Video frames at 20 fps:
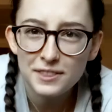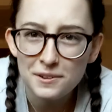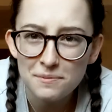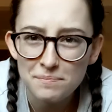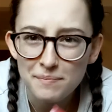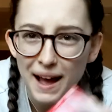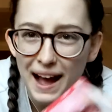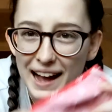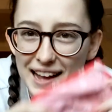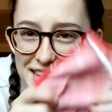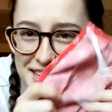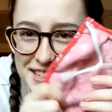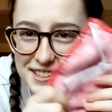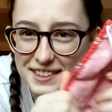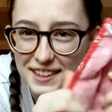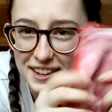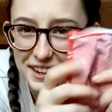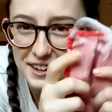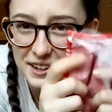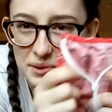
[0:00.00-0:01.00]
The
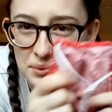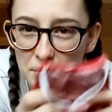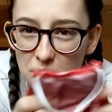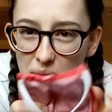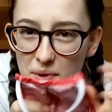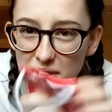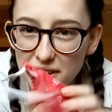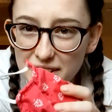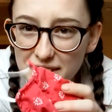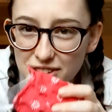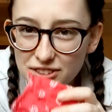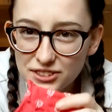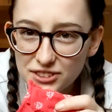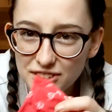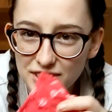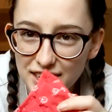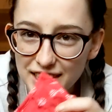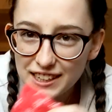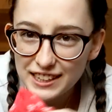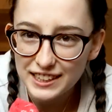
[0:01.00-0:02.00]
mask that I wore
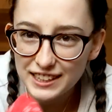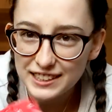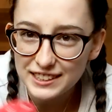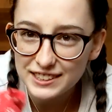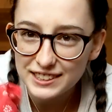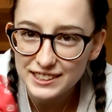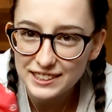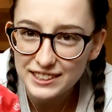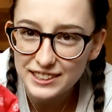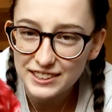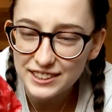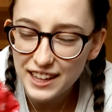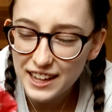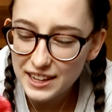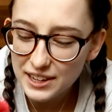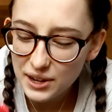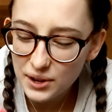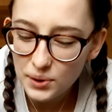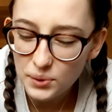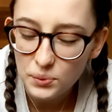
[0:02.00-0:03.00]
yesterday is still
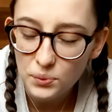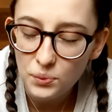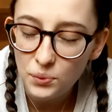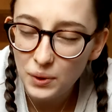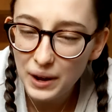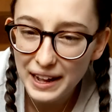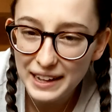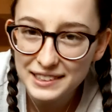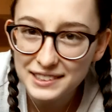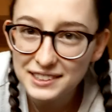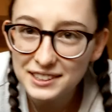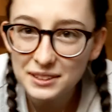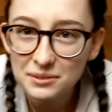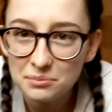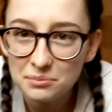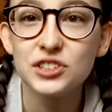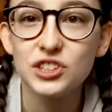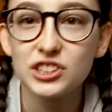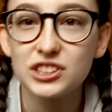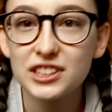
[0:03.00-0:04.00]
like wet
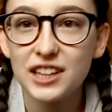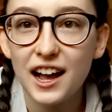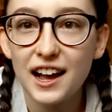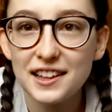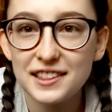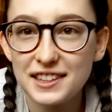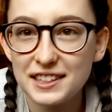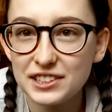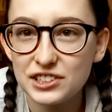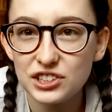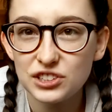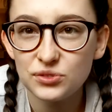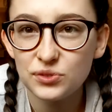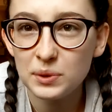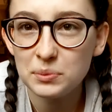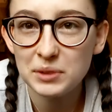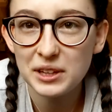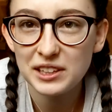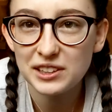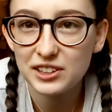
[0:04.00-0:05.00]
just I think just
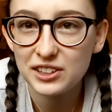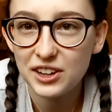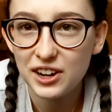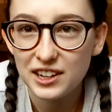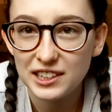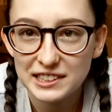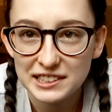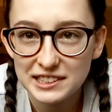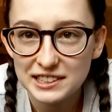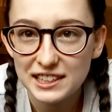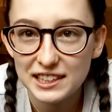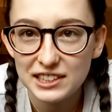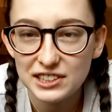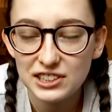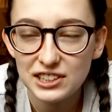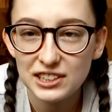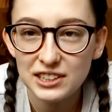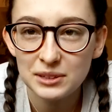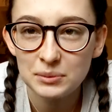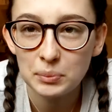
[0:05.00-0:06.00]
from like the
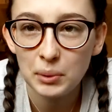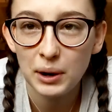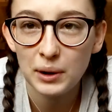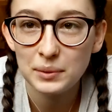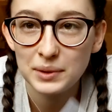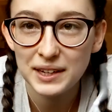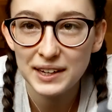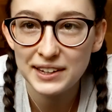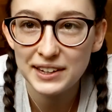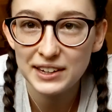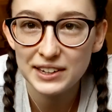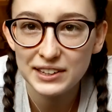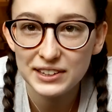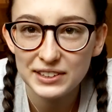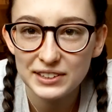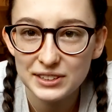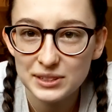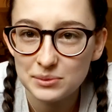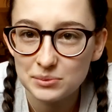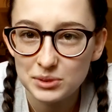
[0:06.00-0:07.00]
condensation and probably I
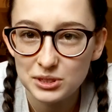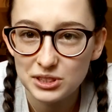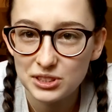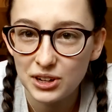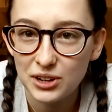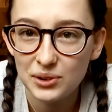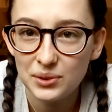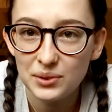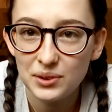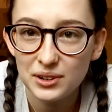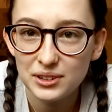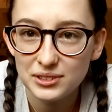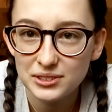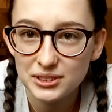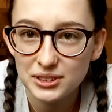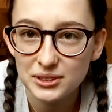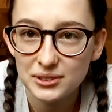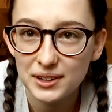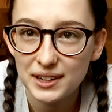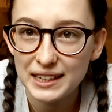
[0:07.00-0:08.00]
got some snow
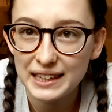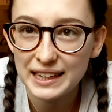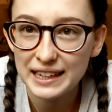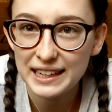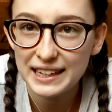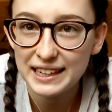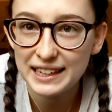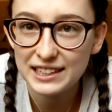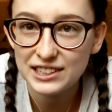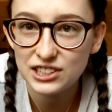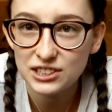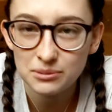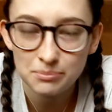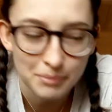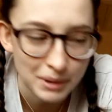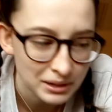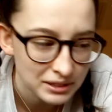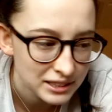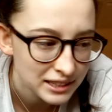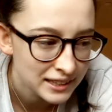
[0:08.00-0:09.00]
also on it and it just
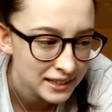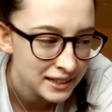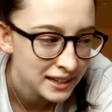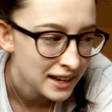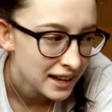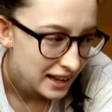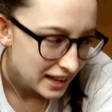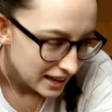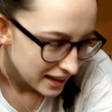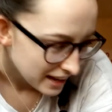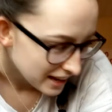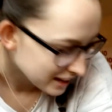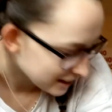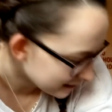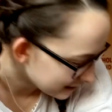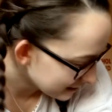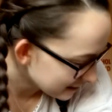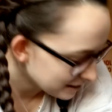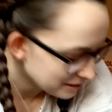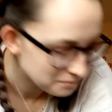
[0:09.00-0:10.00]
melted
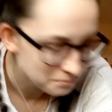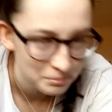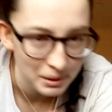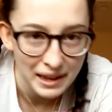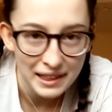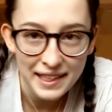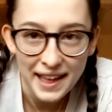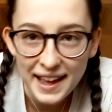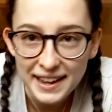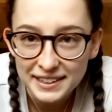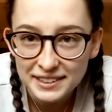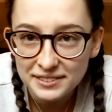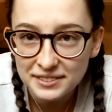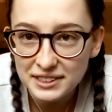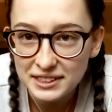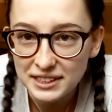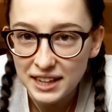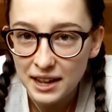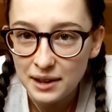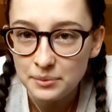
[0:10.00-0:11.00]
and by the end of
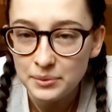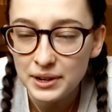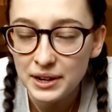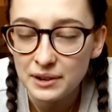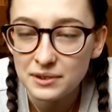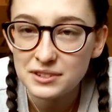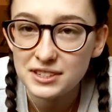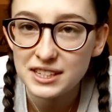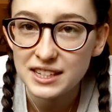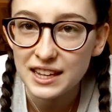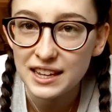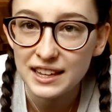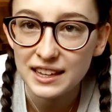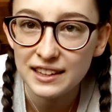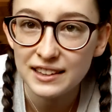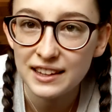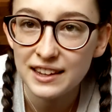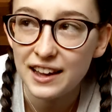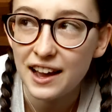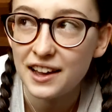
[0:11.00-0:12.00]
the time when I was
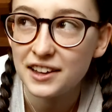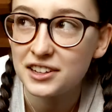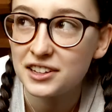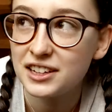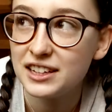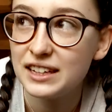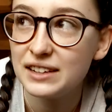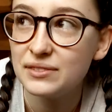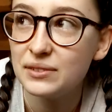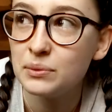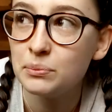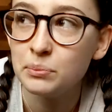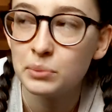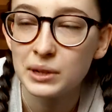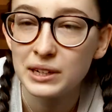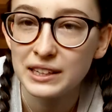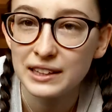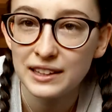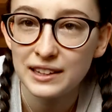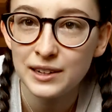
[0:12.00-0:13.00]
skiing like I couldn't even
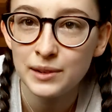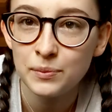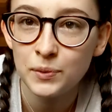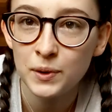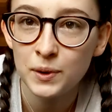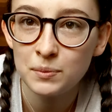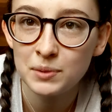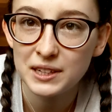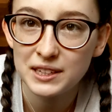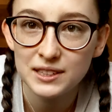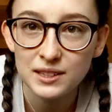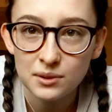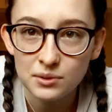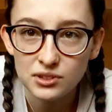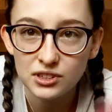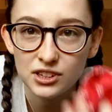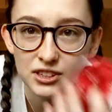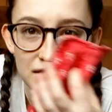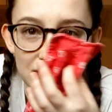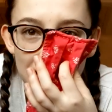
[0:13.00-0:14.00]
breathe anymore because I
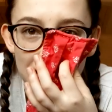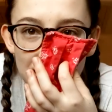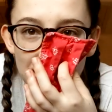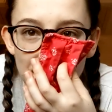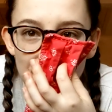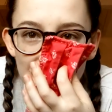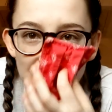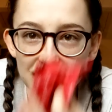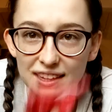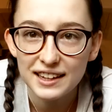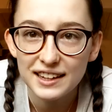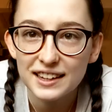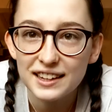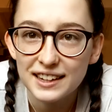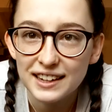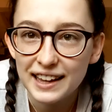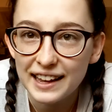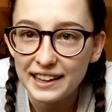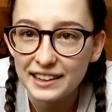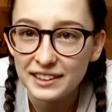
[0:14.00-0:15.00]
was just like
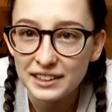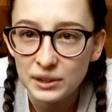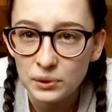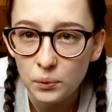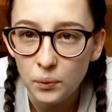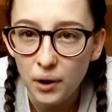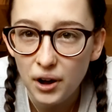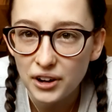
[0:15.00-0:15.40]
inhaling